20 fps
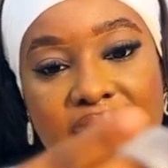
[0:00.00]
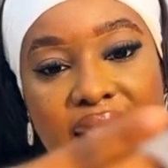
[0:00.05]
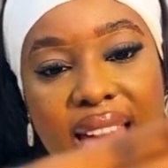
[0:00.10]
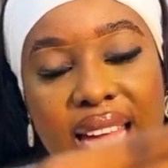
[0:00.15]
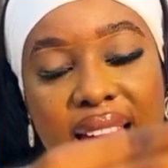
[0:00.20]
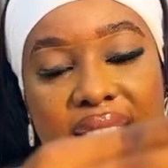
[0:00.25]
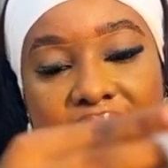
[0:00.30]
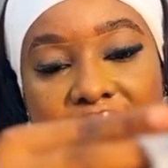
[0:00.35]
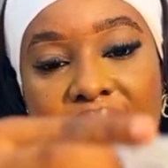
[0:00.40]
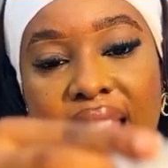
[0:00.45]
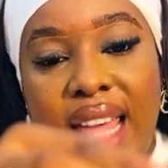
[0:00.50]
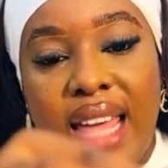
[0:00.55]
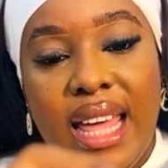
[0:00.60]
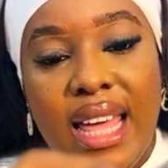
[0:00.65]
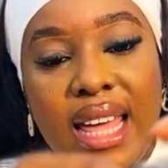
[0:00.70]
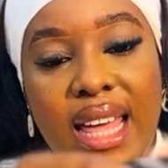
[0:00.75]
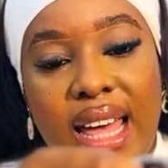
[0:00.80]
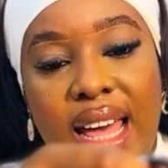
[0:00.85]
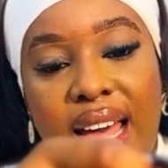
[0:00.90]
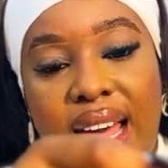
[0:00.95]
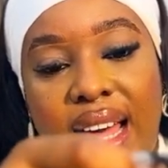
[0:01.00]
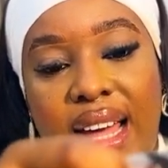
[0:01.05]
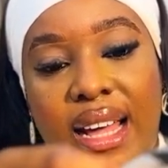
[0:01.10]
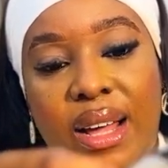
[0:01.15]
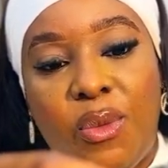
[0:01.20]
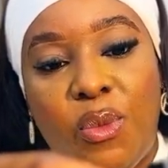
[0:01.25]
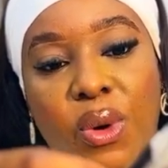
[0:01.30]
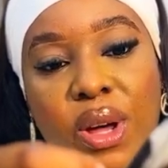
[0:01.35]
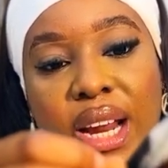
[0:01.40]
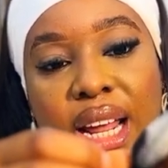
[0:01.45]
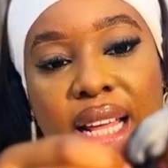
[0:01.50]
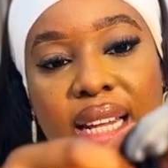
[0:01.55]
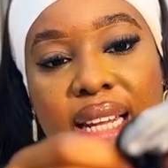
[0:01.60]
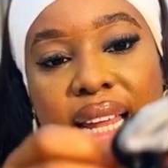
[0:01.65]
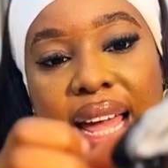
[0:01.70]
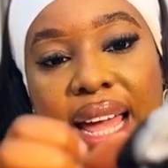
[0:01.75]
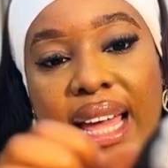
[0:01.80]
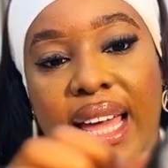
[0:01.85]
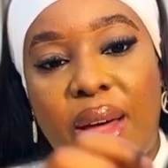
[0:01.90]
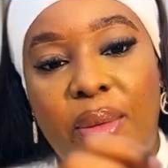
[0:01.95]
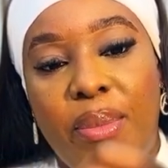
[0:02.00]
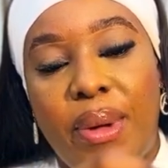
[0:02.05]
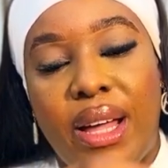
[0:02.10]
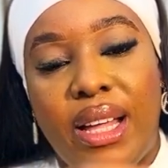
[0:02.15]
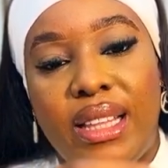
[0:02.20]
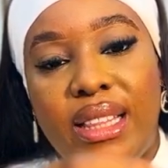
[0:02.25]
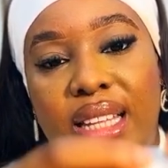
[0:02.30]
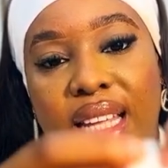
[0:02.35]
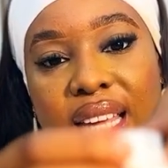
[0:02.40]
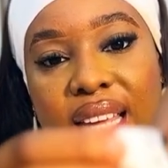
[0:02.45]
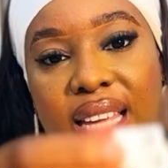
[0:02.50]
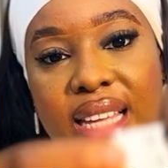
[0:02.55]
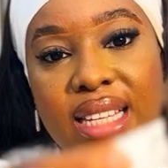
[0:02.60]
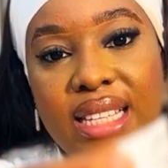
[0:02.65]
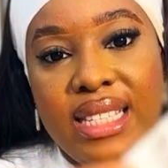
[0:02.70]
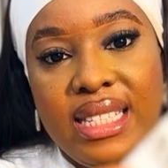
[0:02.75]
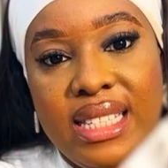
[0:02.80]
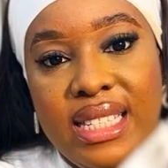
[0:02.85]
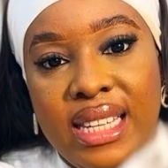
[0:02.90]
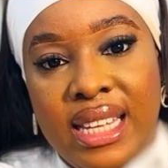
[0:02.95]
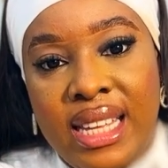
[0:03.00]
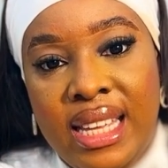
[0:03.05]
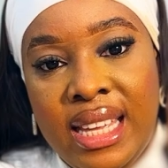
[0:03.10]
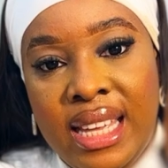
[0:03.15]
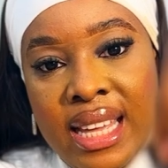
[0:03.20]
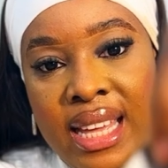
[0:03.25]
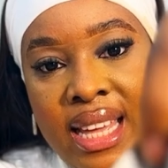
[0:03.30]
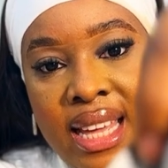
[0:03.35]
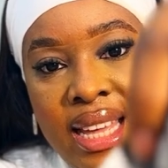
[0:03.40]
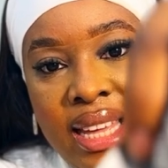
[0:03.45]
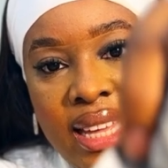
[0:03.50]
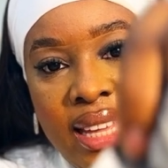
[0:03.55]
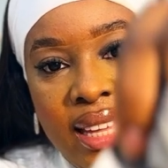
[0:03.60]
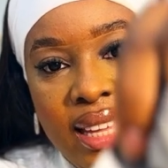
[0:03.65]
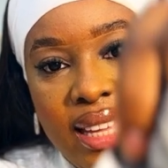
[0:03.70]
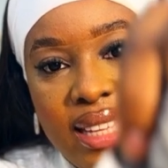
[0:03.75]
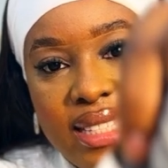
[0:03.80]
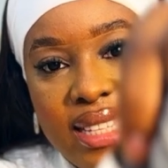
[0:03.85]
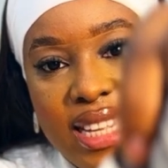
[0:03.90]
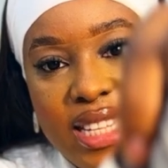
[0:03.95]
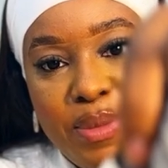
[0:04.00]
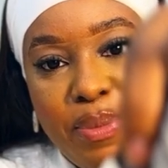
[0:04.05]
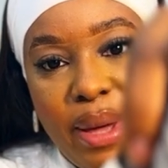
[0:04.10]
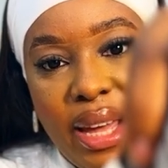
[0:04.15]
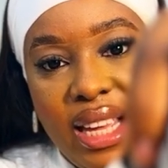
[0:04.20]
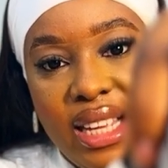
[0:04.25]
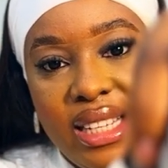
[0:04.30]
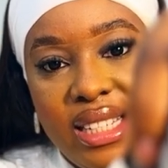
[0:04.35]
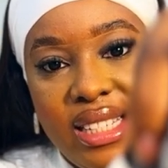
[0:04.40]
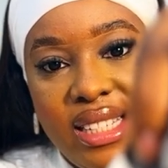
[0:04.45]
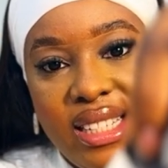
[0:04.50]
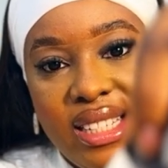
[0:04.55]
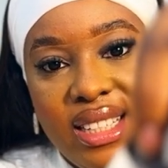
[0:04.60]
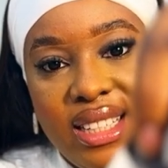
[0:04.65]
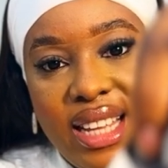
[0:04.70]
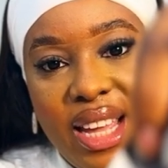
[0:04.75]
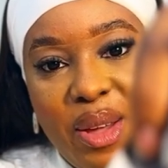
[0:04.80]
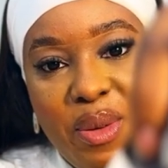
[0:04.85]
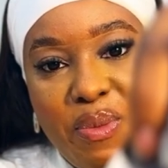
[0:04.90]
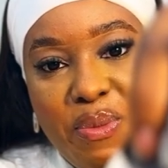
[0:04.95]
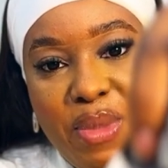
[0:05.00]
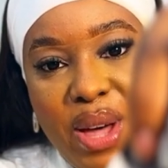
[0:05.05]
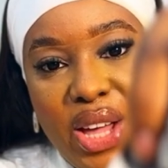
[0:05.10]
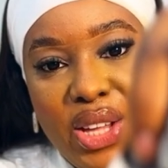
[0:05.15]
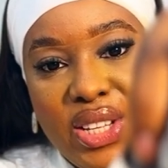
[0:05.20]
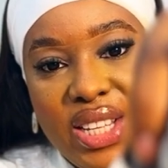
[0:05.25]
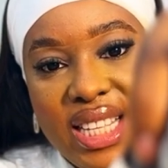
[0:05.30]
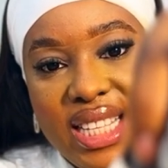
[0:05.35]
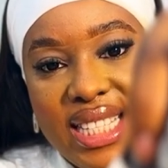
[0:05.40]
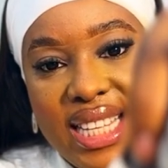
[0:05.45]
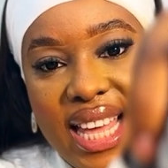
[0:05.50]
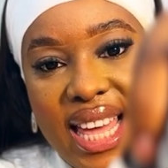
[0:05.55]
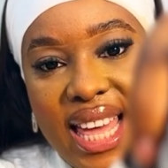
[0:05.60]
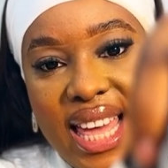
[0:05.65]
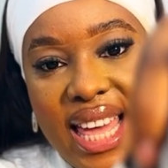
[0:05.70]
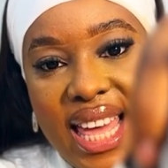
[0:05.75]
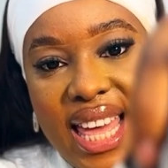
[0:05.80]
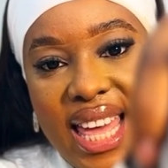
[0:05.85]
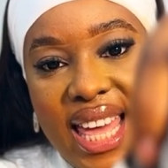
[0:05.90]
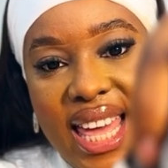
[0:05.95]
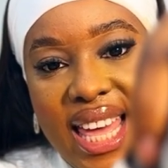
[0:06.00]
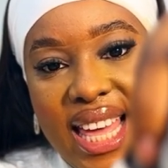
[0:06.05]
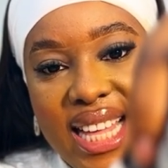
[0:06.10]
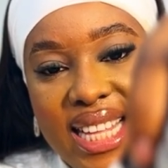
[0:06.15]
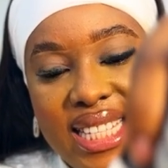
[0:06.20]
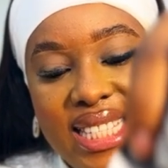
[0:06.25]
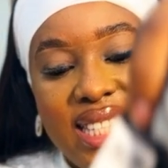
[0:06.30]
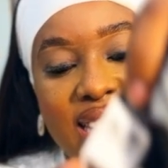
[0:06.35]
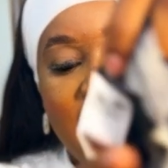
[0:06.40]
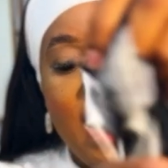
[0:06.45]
it. What I like about this, it says by Juliet Moses.